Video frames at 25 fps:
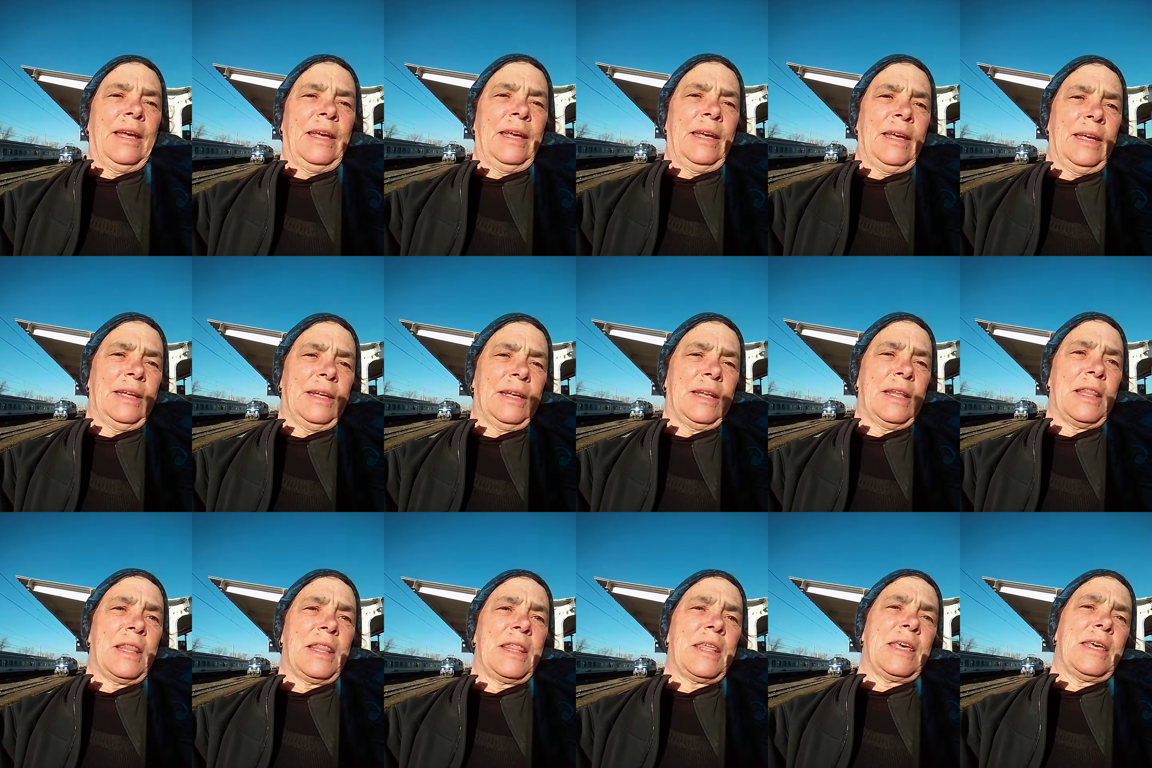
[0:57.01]

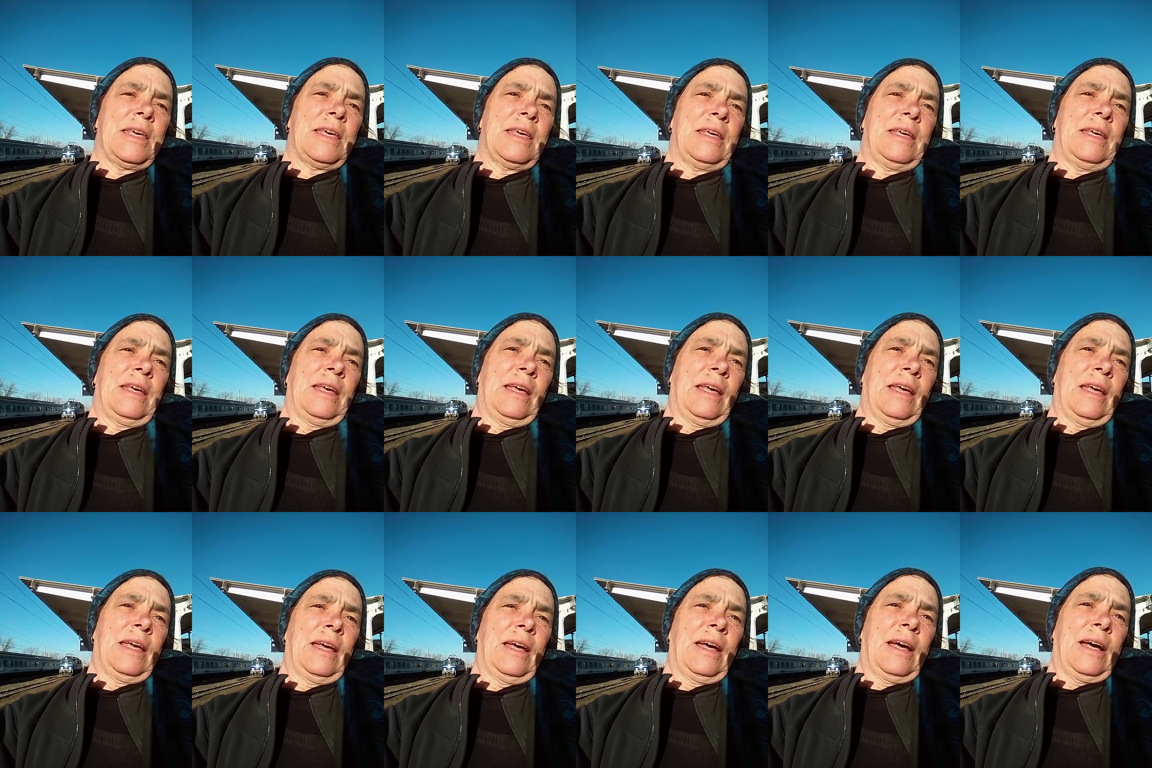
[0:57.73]
In the
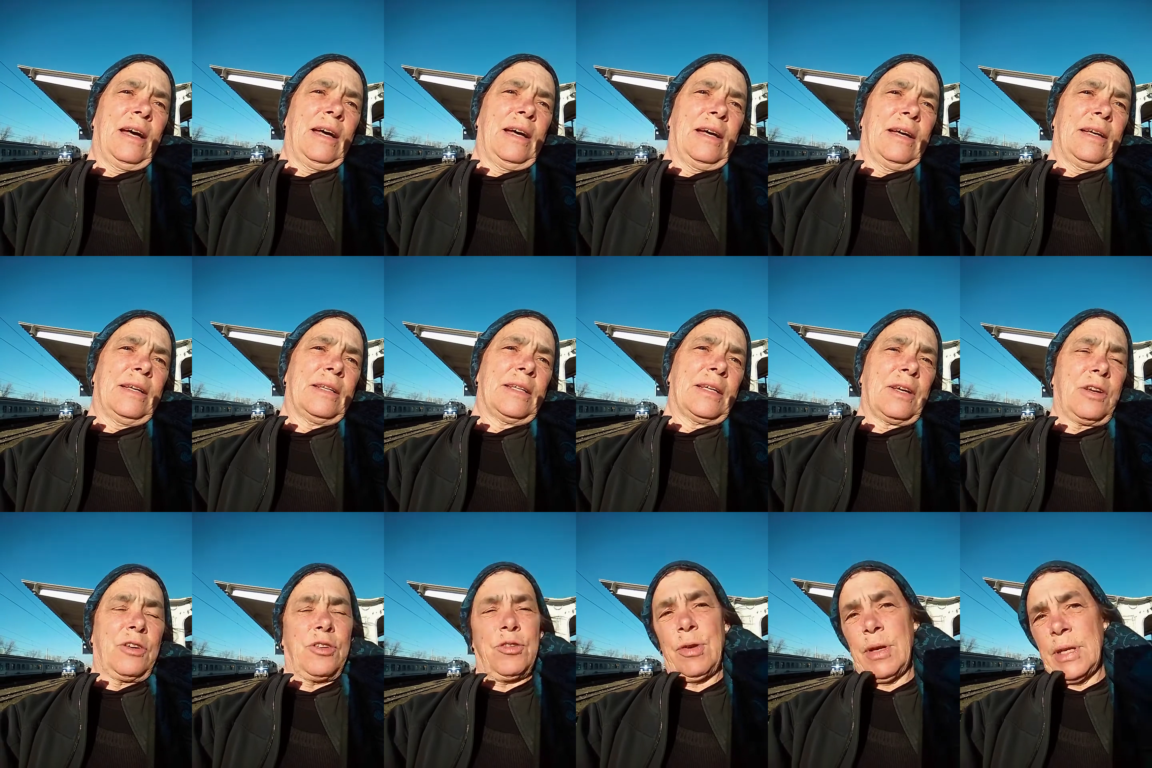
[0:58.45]

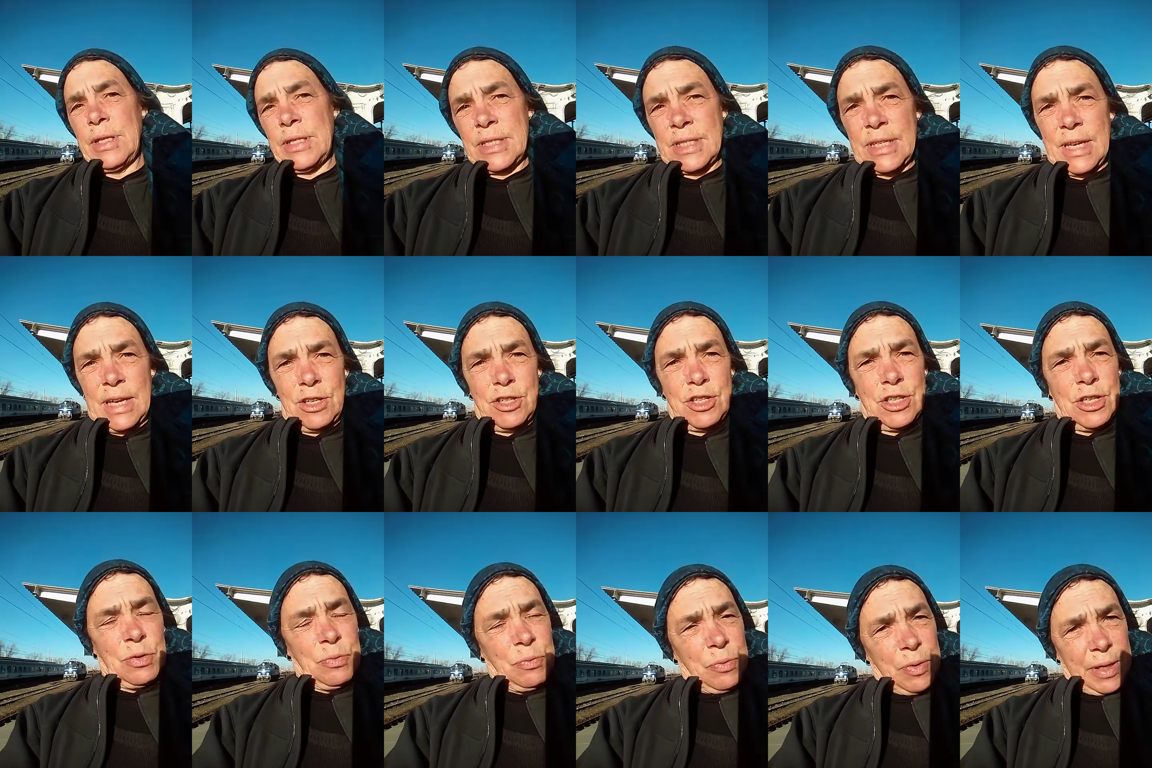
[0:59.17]
train
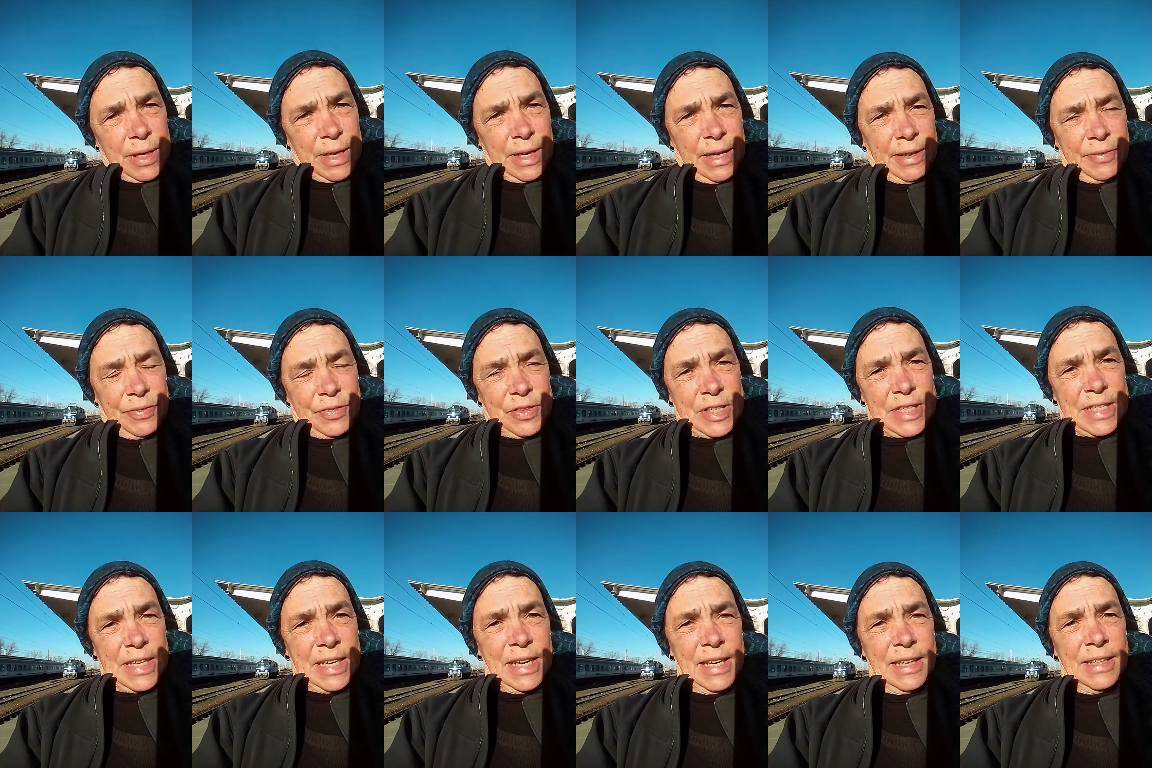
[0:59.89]
station when I got the
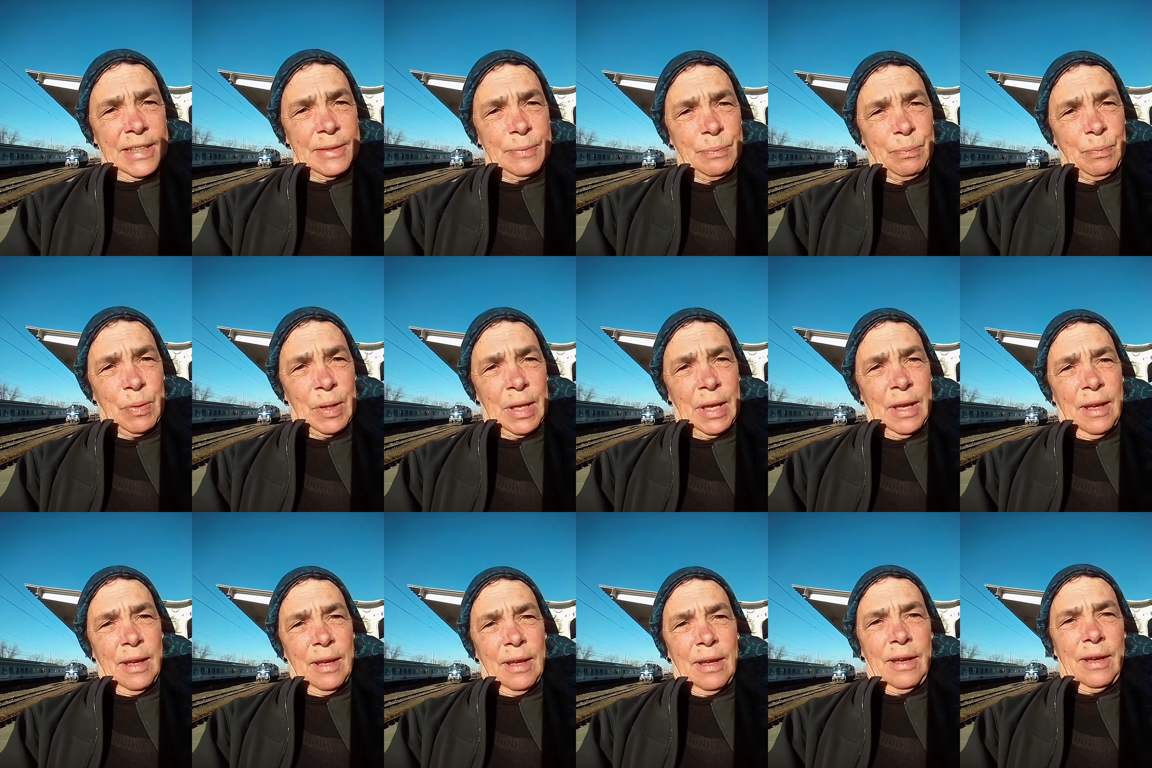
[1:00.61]
ticket,
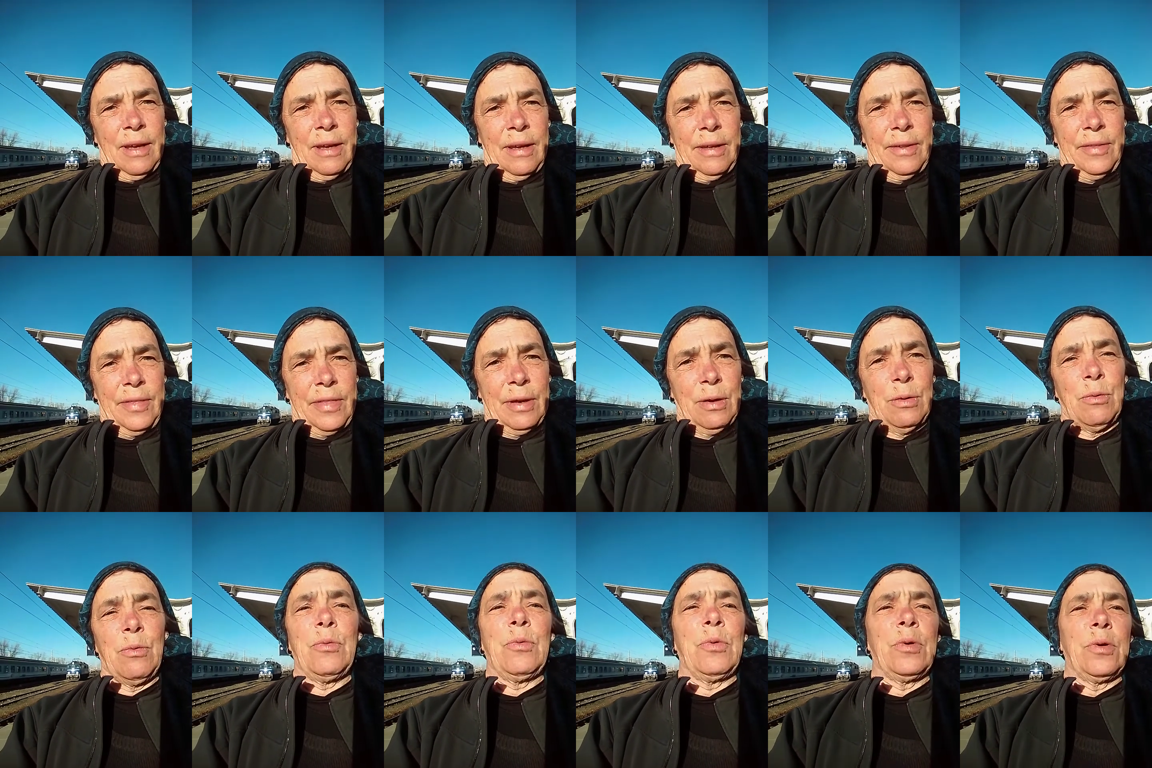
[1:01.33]

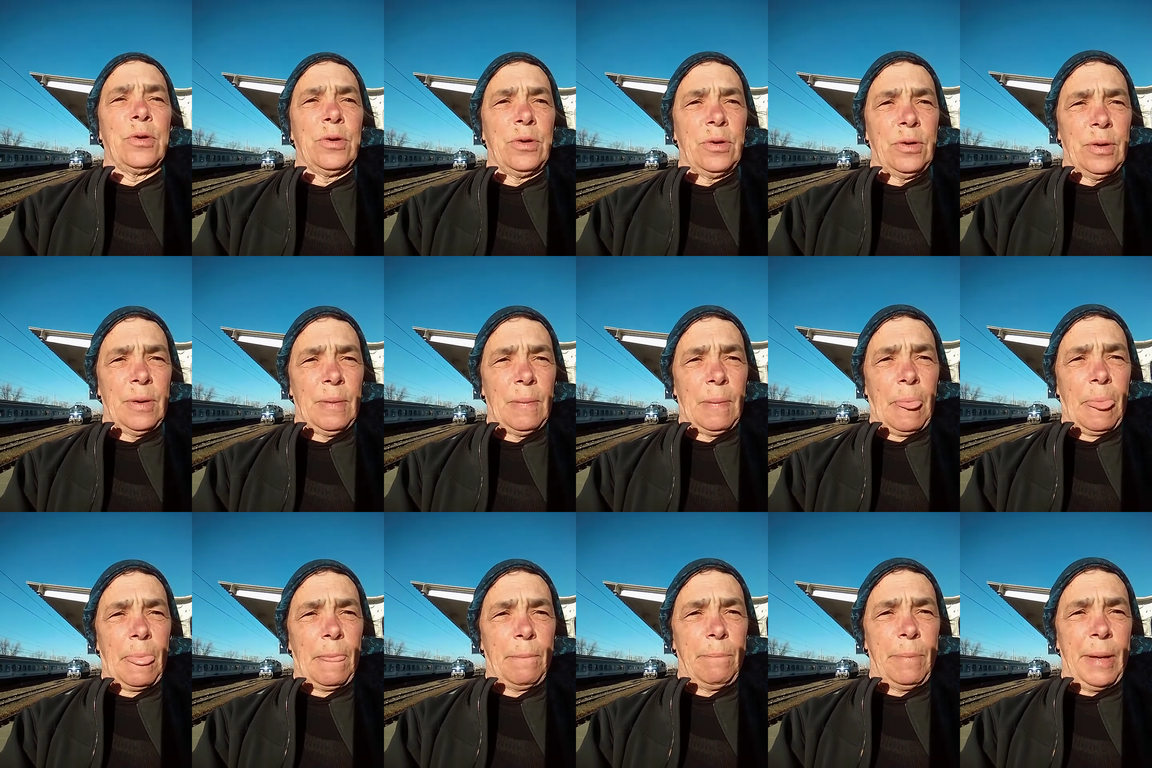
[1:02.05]
there were
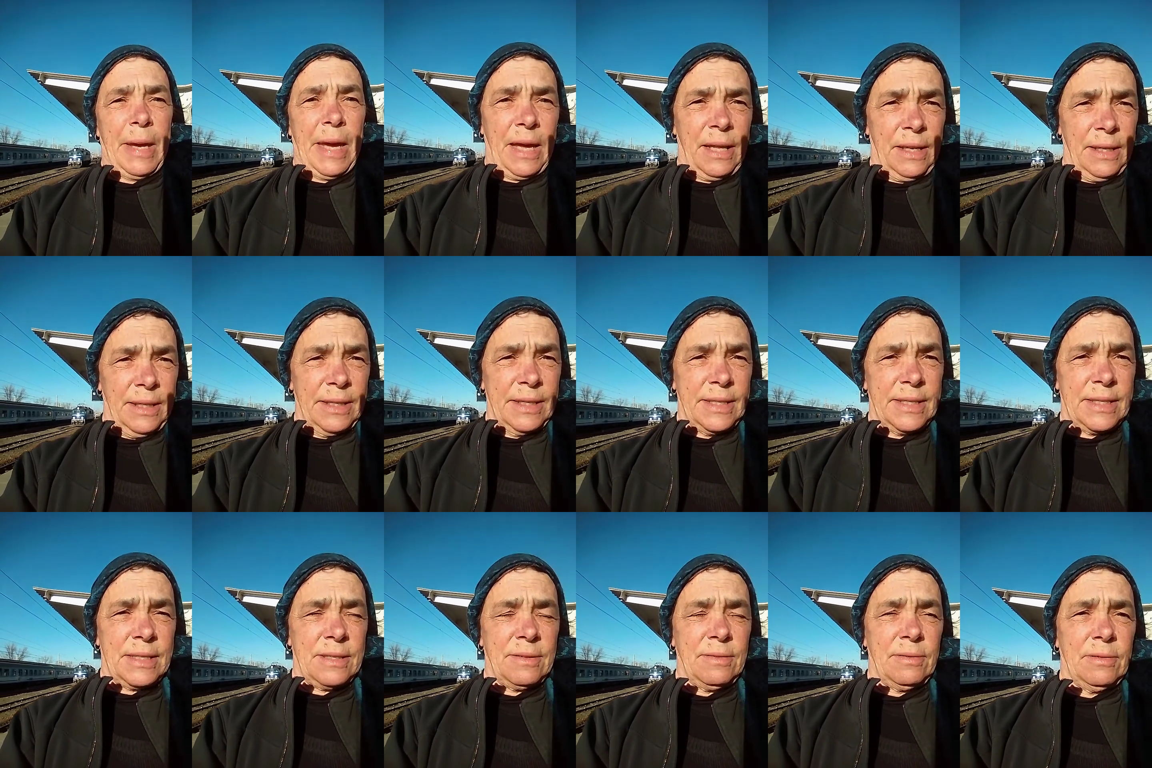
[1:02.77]

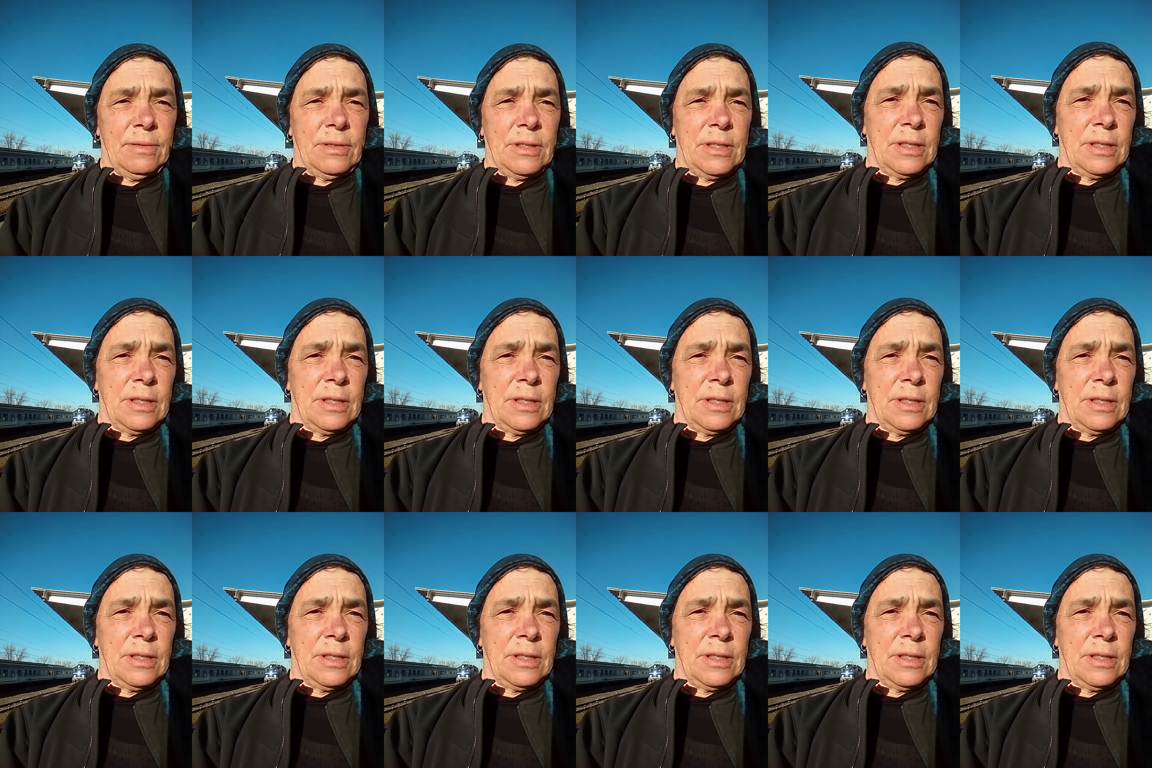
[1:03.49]
pallets